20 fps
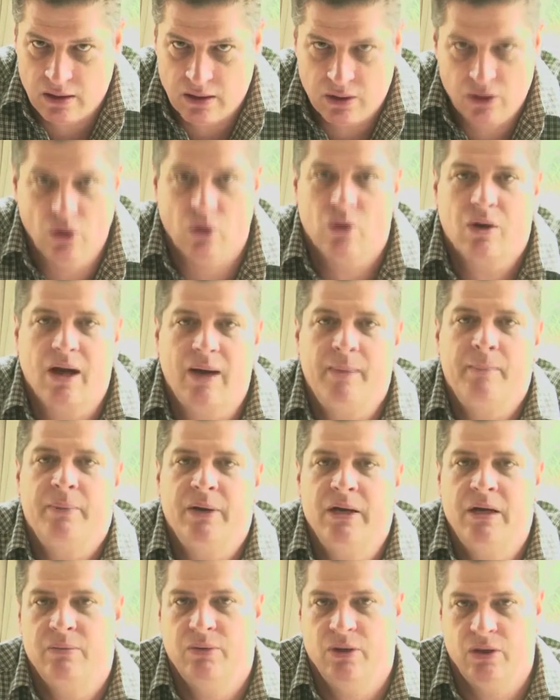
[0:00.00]
Your
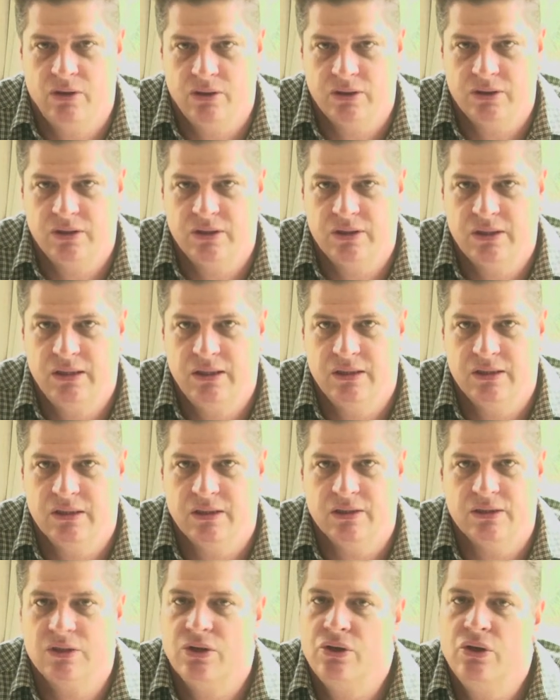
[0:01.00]
company belongs to
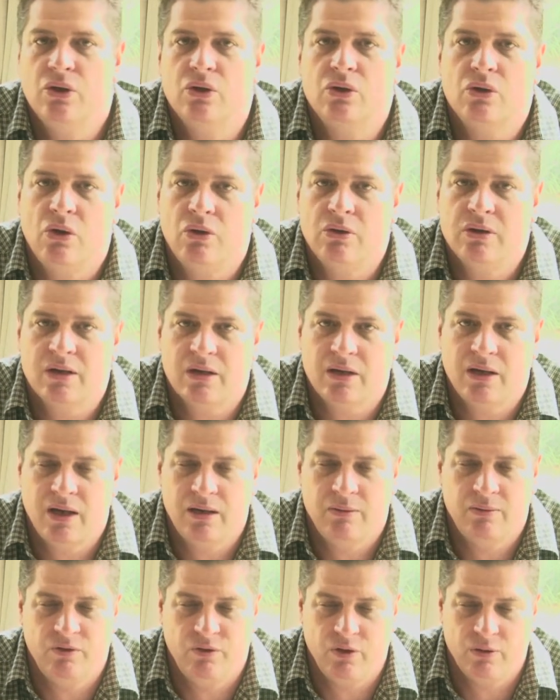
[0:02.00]
CSA, so you can't
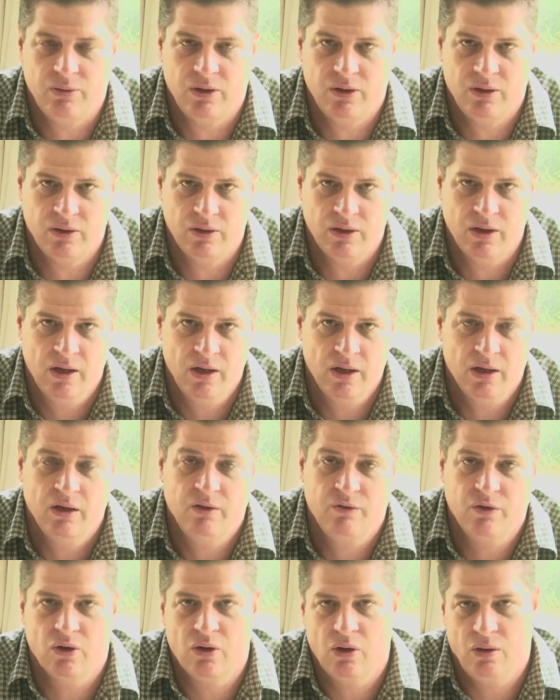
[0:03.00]
claim if
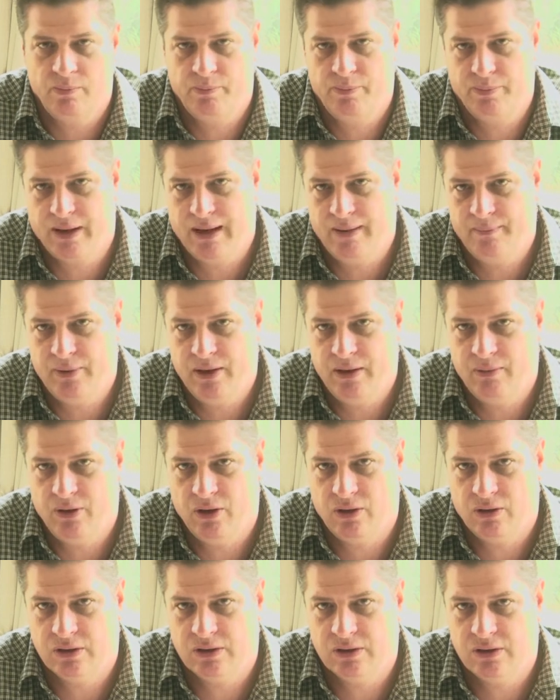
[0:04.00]
your company
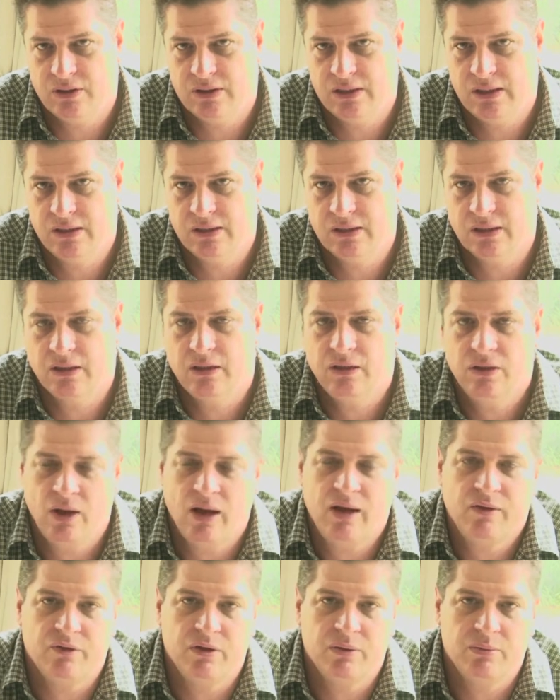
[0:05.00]
belongs to CSA. You
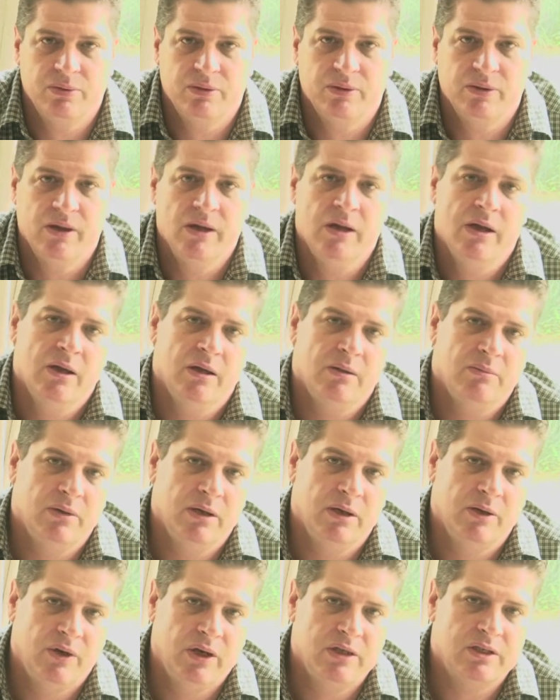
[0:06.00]
have to
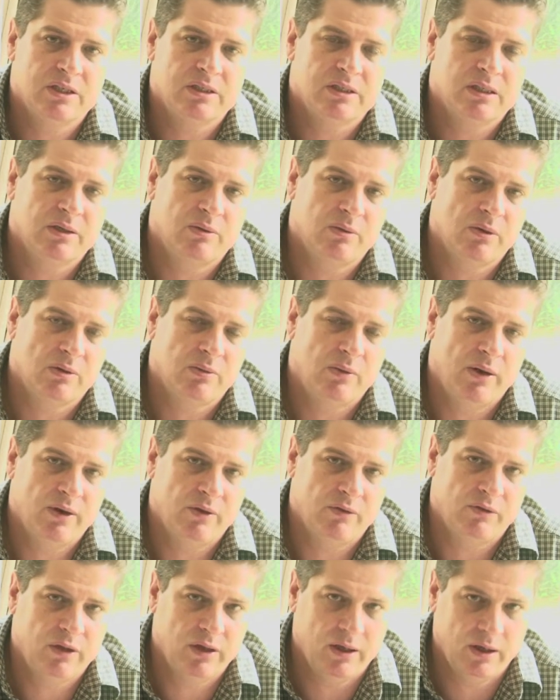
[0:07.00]
be registered with one
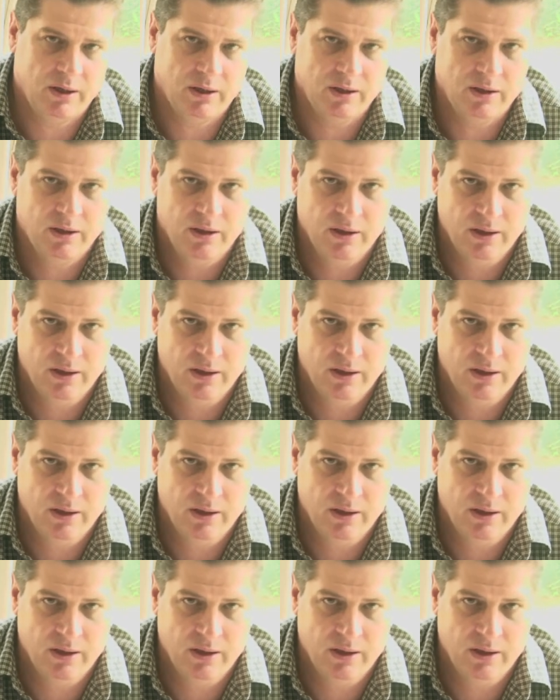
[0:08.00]
of the